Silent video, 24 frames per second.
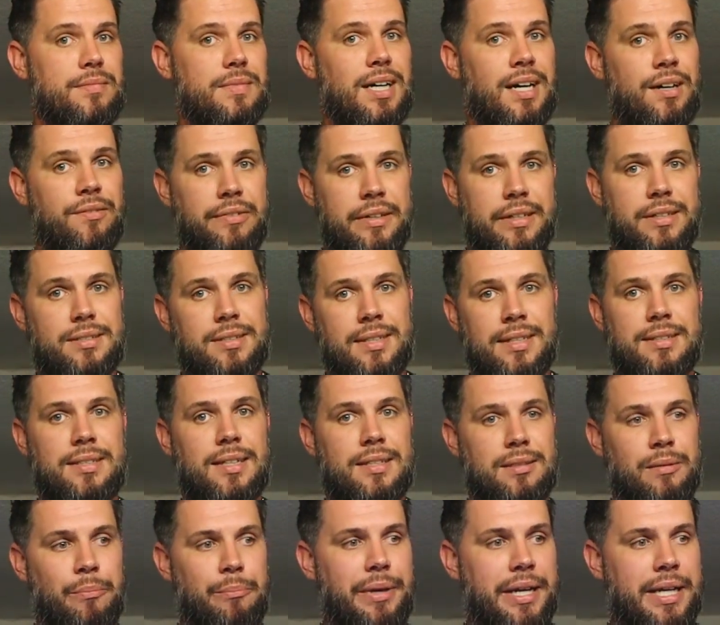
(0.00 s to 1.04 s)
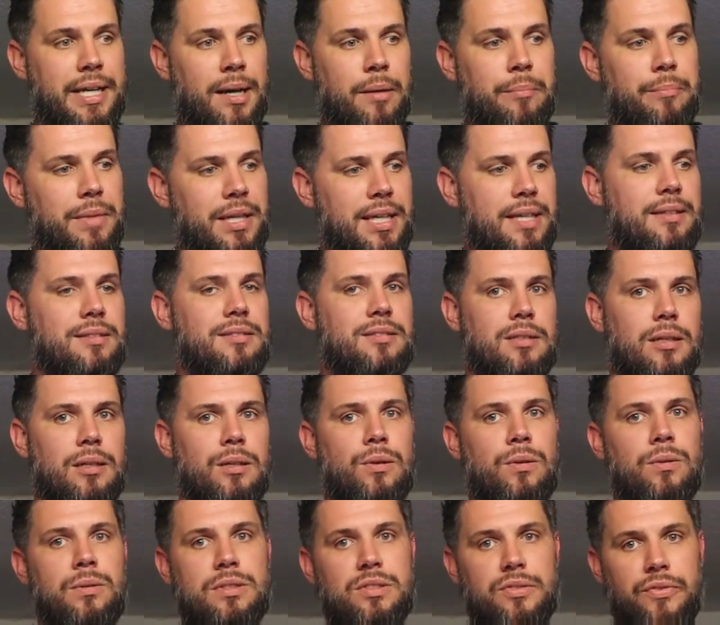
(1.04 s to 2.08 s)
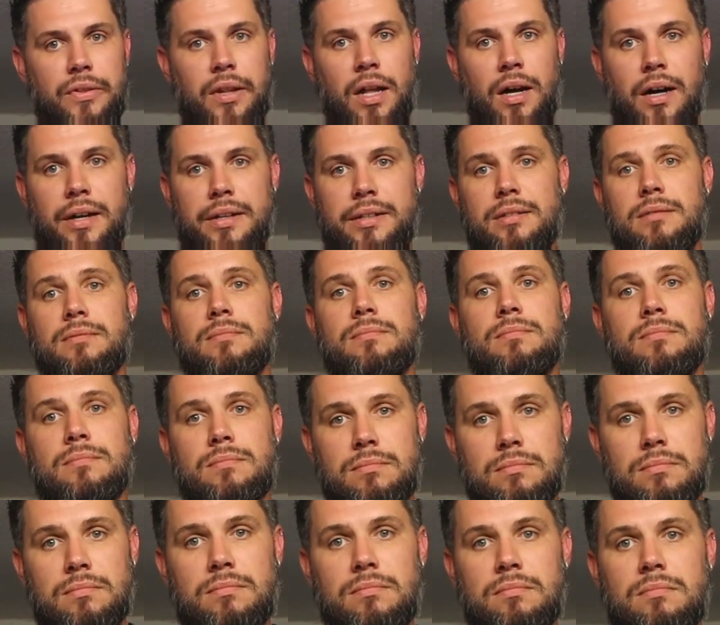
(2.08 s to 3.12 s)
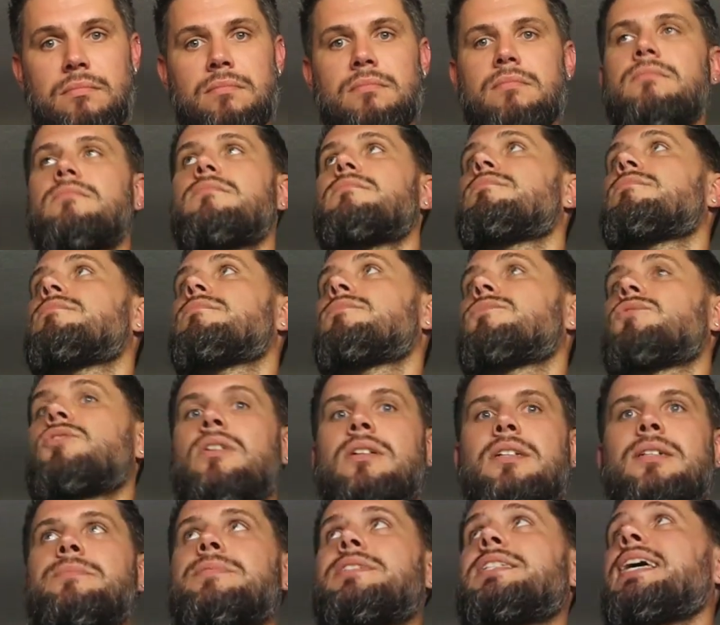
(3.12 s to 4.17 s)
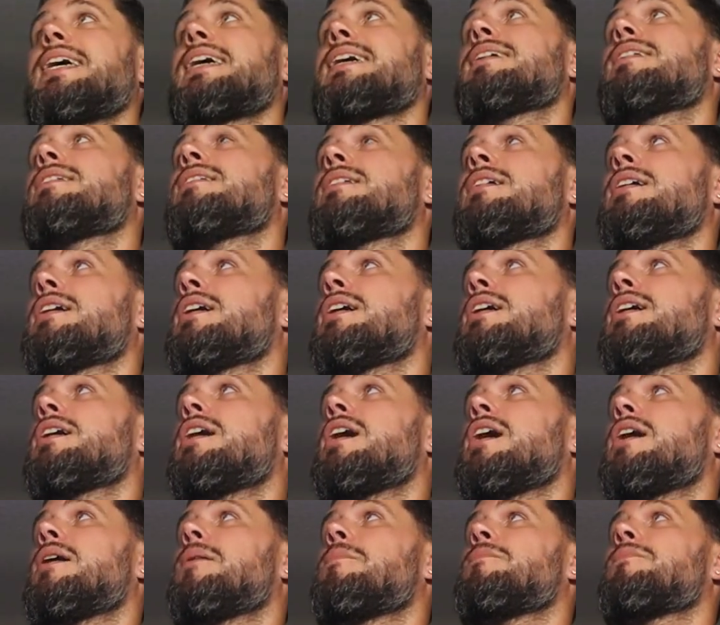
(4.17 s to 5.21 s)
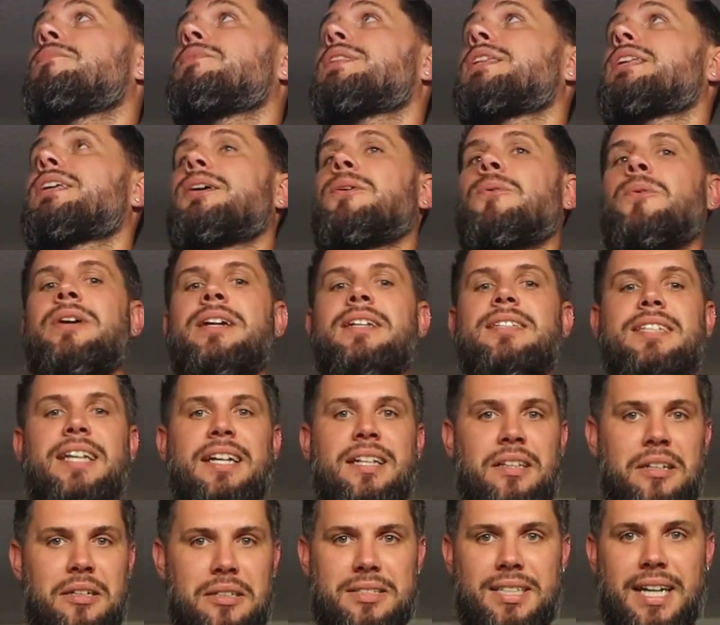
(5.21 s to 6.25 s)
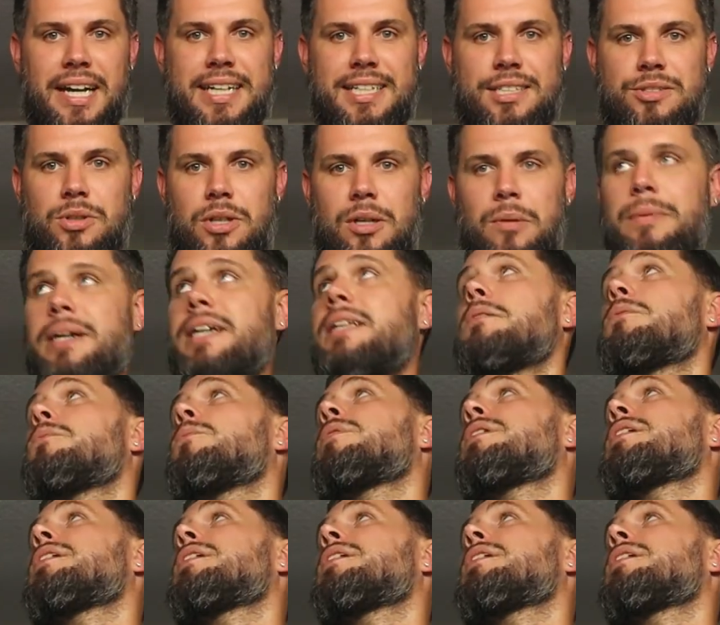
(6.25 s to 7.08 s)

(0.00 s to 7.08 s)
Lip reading: Obviously it doesn't pick up me, so it's flawed. That's all I'm saying. We're going to take a little tiny drill bit,